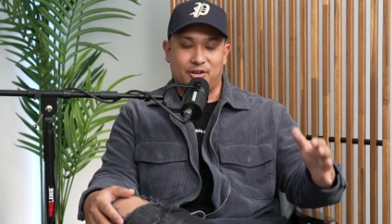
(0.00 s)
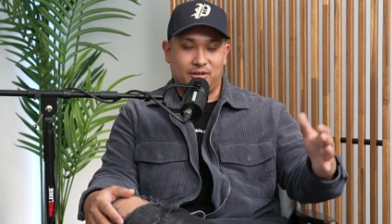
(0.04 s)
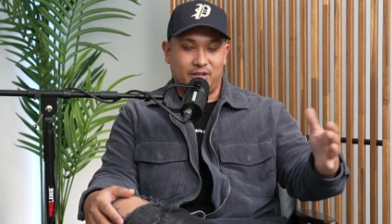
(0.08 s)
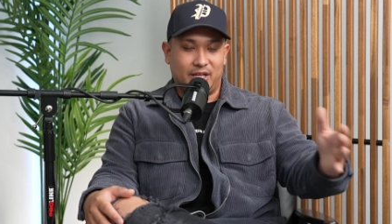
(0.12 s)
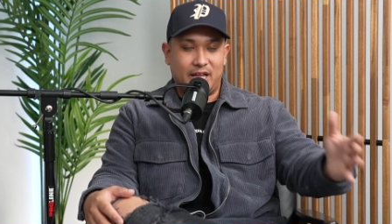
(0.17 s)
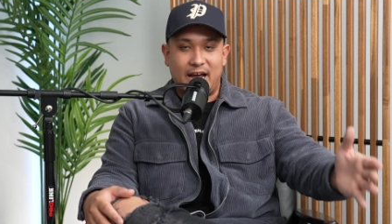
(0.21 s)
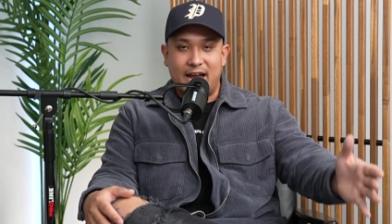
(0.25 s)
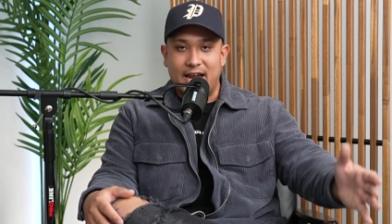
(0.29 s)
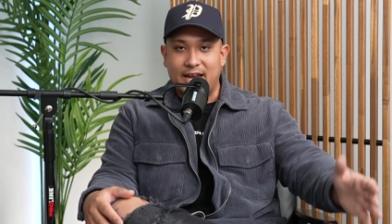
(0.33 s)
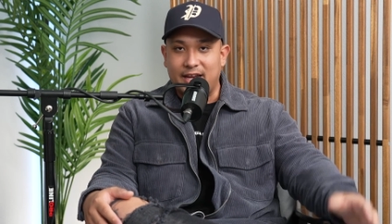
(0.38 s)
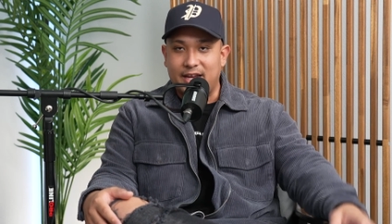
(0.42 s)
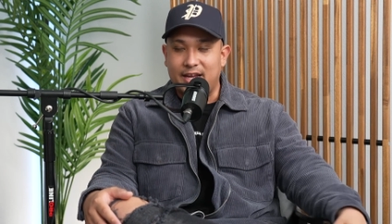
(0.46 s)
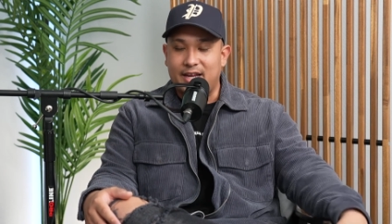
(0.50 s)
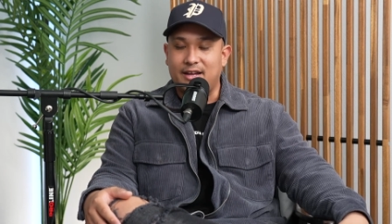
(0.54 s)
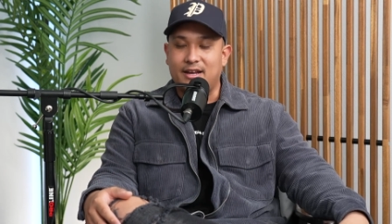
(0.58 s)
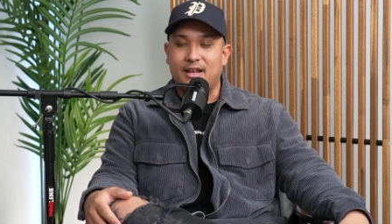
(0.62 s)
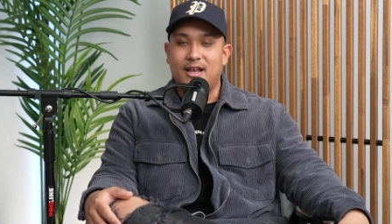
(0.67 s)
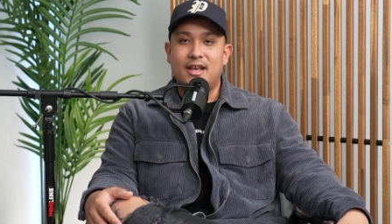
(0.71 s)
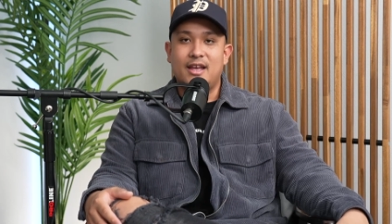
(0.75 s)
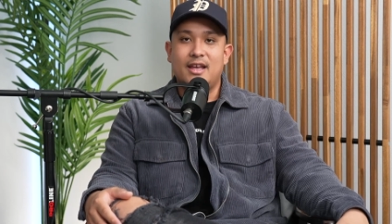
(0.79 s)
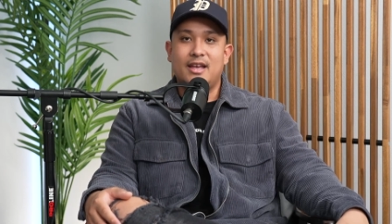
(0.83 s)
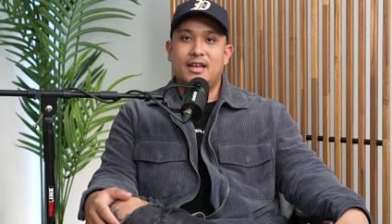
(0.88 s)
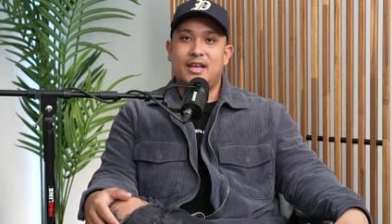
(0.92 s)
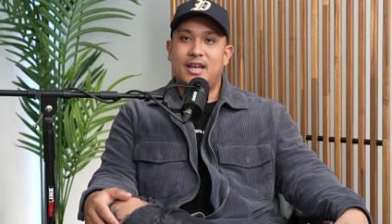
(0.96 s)
your lighting,
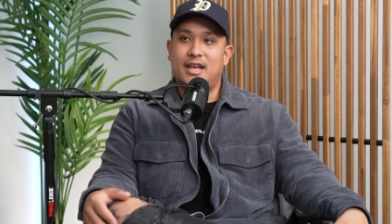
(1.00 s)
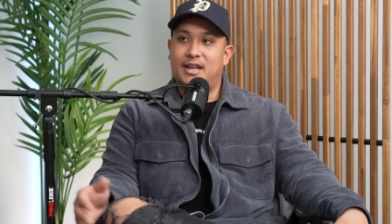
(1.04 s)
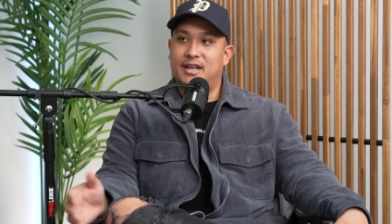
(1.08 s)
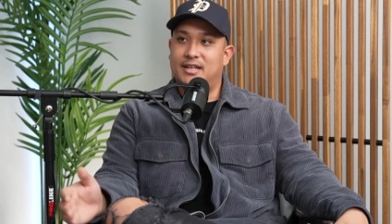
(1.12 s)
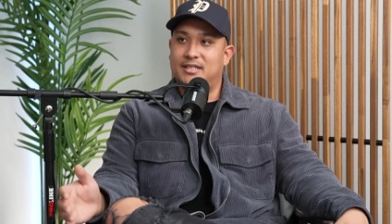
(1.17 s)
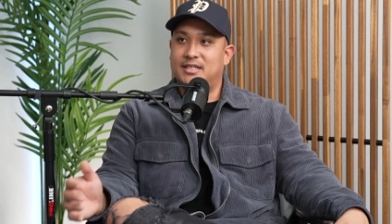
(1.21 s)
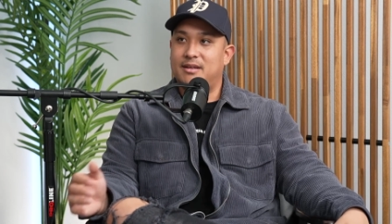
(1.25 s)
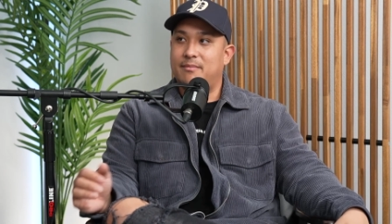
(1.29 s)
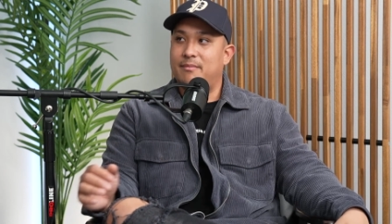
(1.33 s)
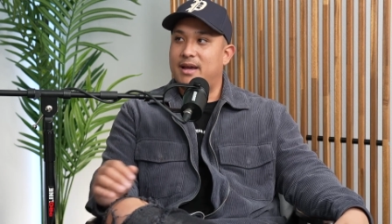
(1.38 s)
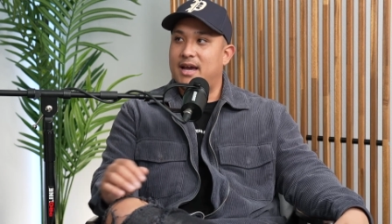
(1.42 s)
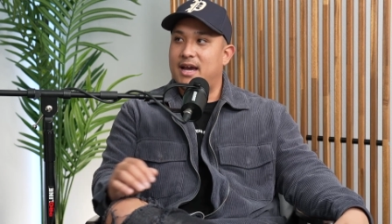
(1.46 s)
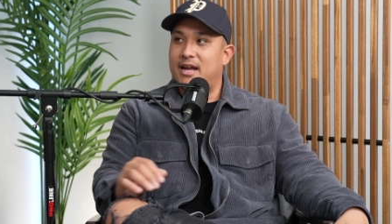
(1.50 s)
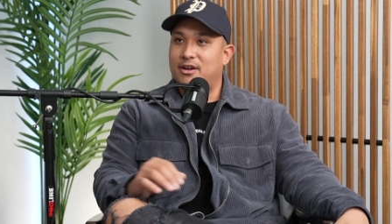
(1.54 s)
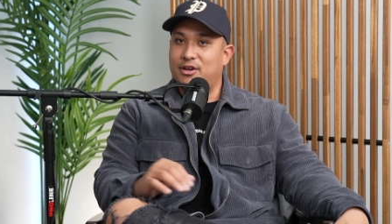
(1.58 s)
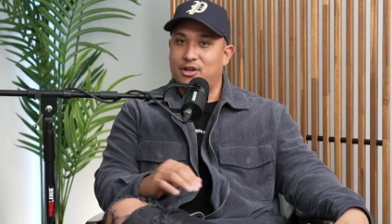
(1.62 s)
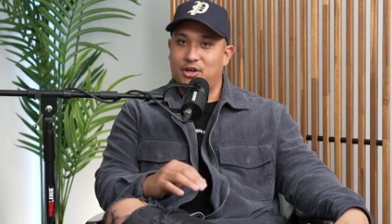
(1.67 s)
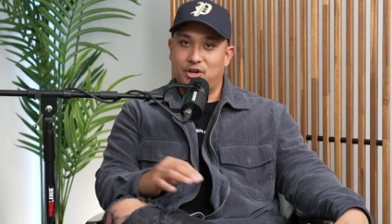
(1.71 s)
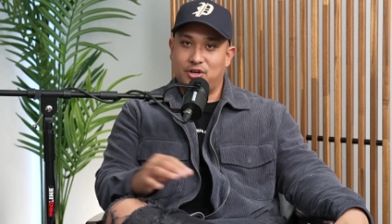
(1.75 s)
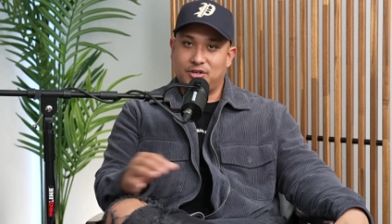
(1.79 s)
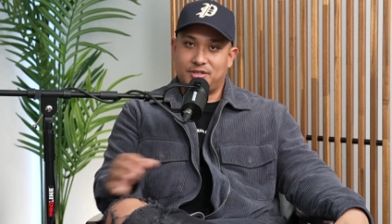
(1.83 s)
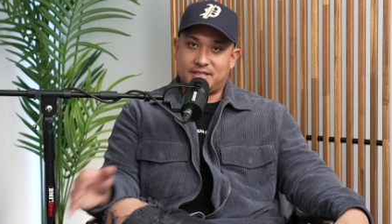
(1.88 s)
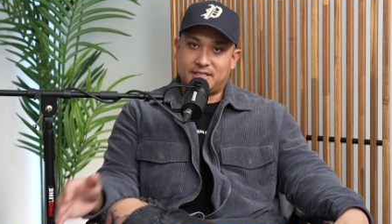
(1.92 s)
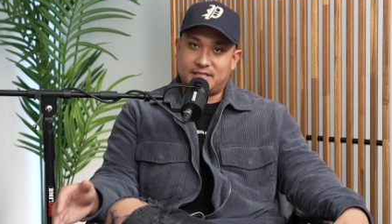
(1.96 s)
it doesn't matter
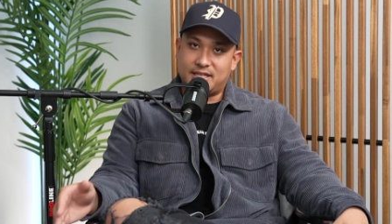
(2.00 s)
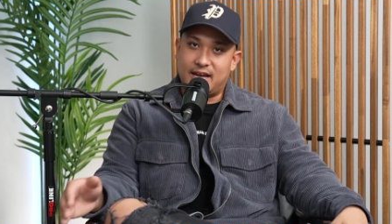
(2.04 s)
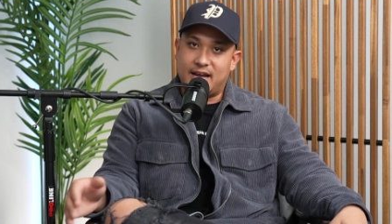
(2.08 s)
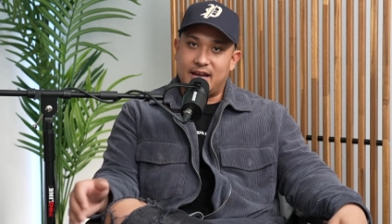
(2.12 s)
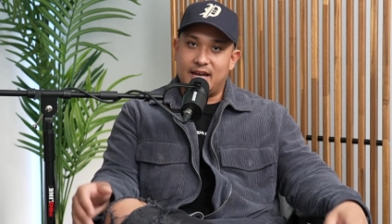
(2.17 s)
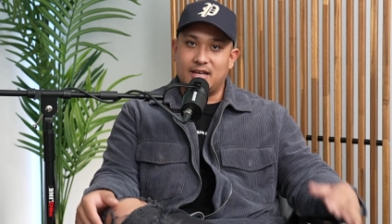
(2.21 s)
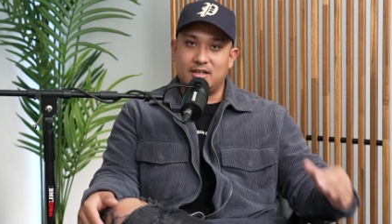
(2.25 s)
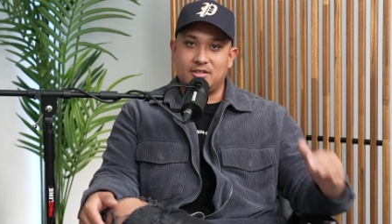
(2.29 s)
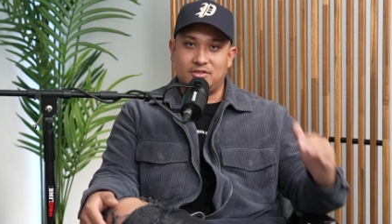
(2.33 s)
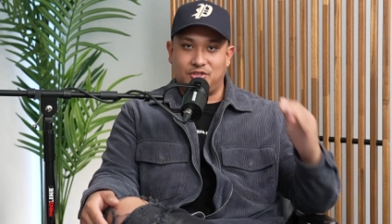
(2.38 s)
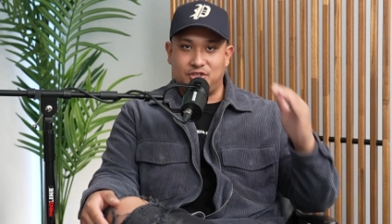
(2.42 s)
your set,